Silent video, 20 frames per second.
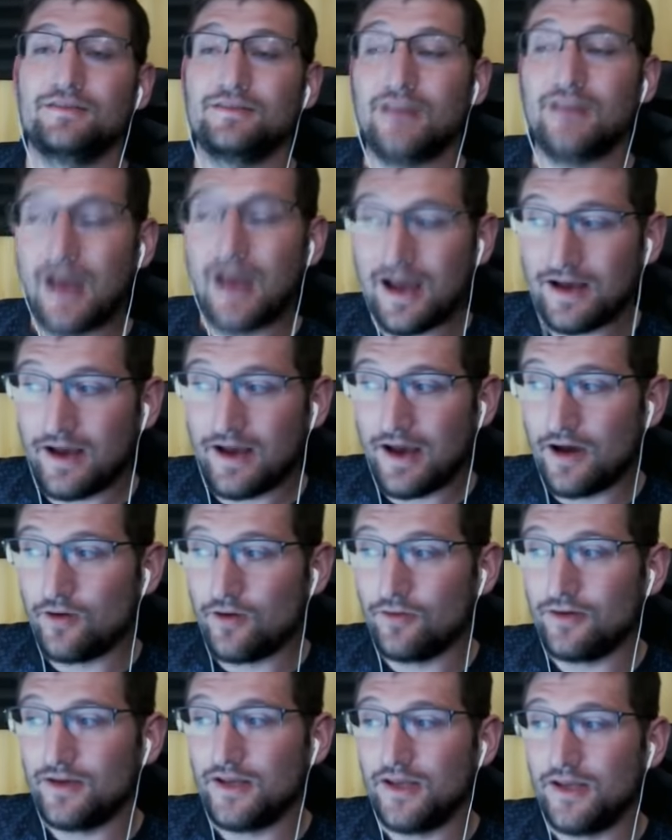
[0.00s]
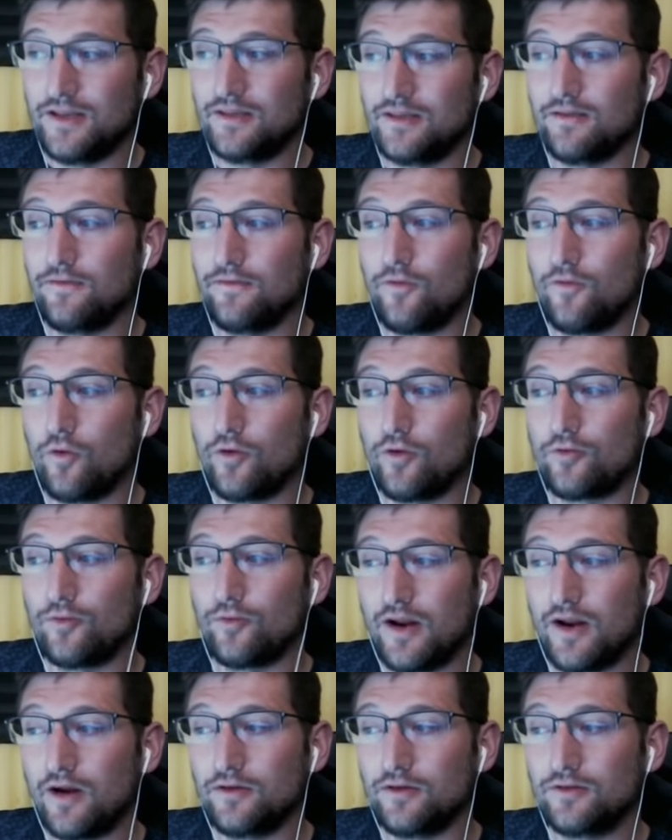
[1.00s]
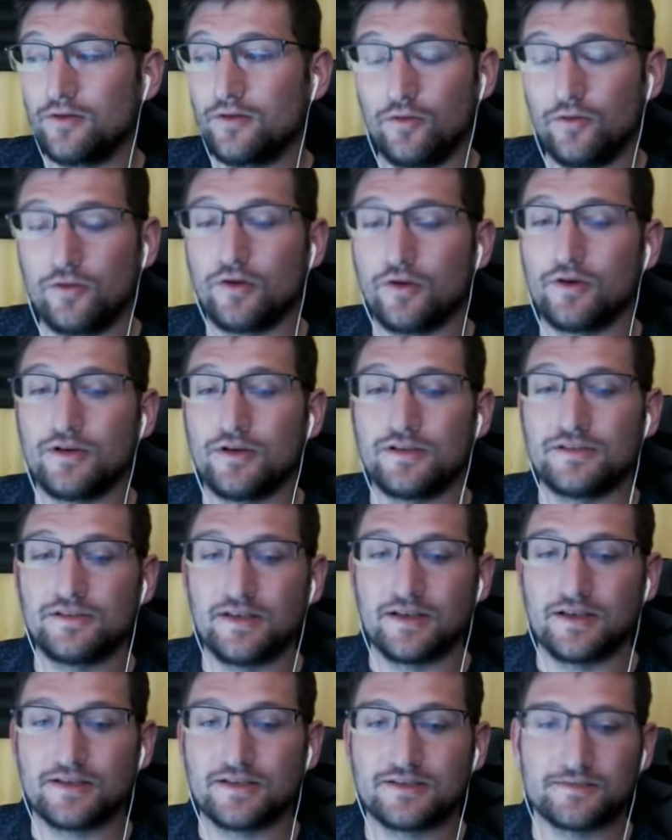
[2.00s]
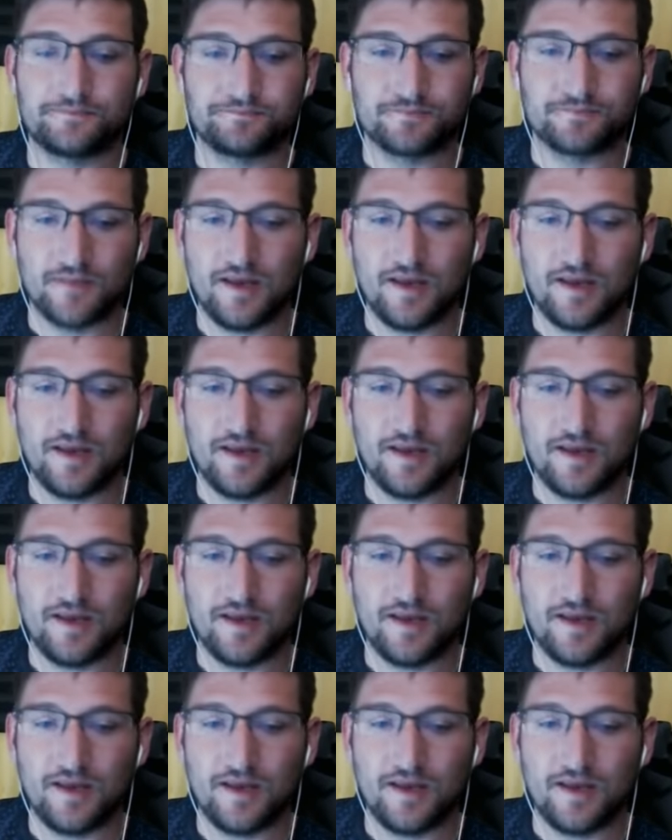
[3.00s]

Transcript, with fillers: knockout in the fourth round, 236,